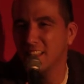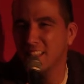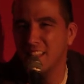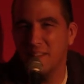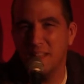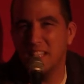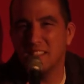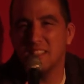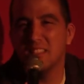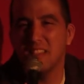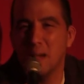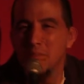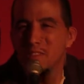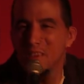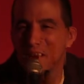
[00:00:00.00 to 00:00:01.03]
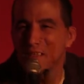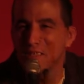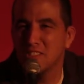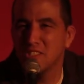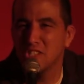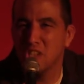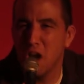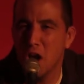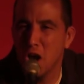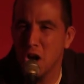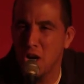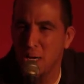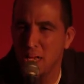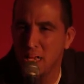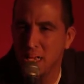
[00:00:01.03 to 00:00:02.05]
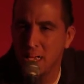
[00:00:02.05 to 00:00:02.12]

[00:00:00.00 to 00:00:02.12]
do you have any substance, sir?